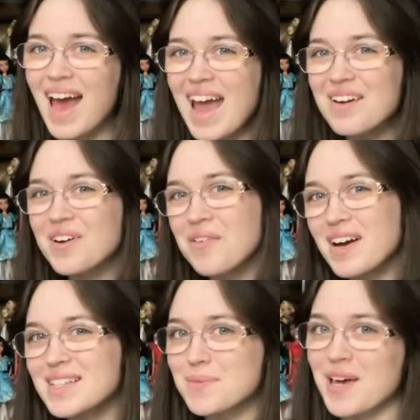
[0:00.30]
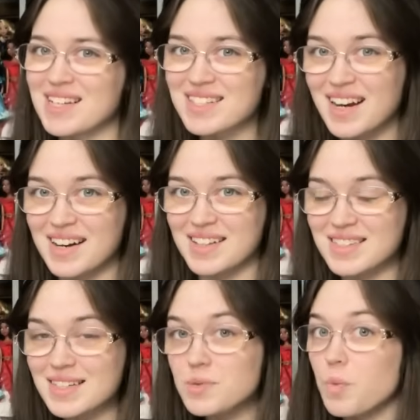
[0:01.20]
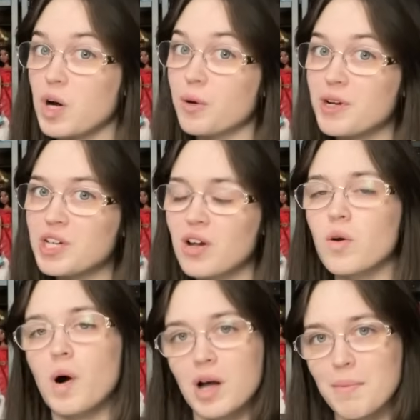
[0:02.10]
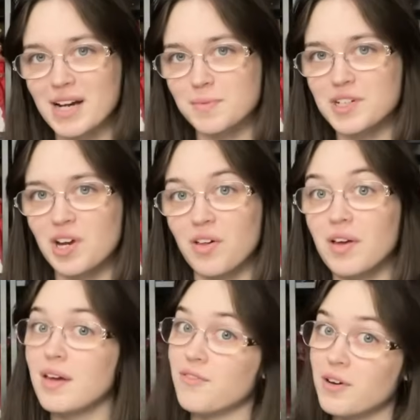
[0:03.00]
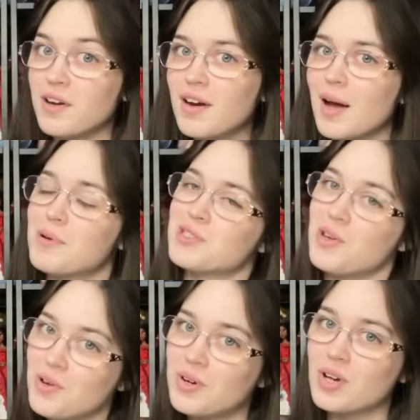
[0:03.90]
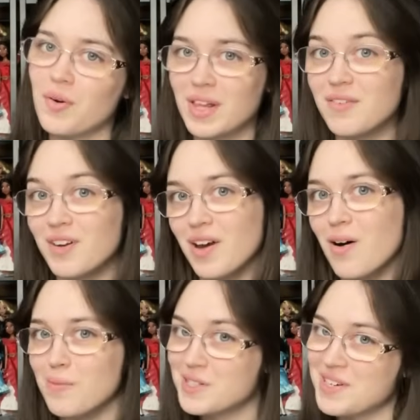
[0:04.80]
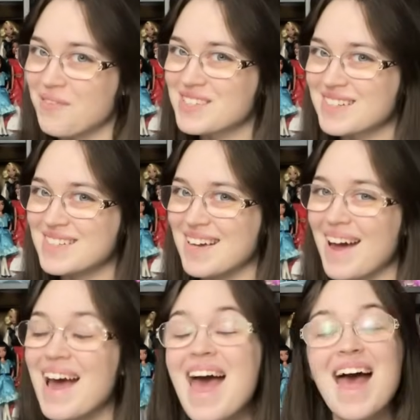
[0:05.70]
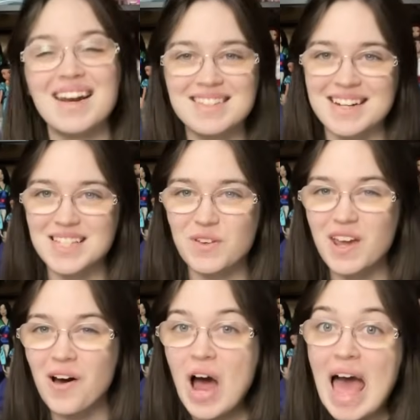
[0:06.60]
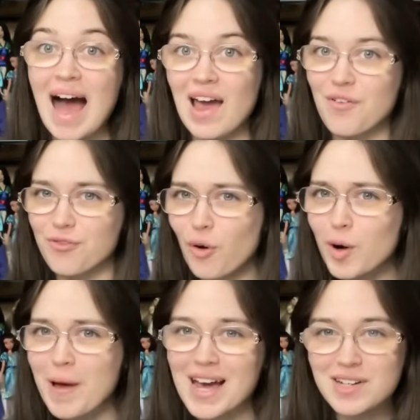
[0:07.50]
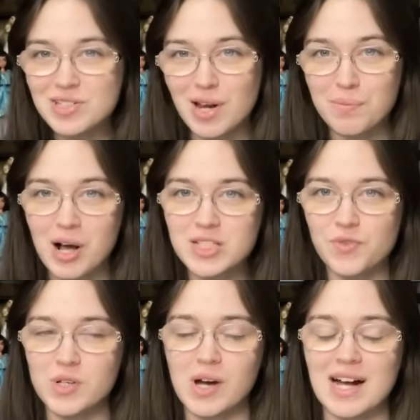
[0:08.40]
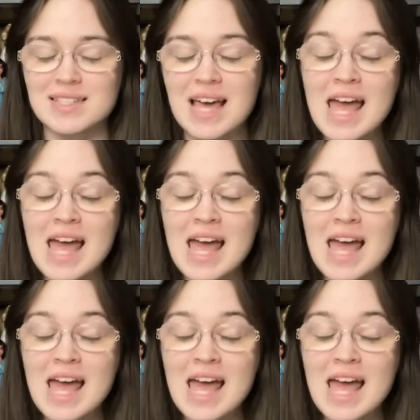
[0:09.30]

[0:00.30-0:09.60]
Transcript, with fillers: Hey everyone, it's me, xCanadensis. Welcome to my channel or welcome back to my channel. If you're new here, I post a new doll-related video almost every single day, and in today's video, I have four packages to unbox for you guys.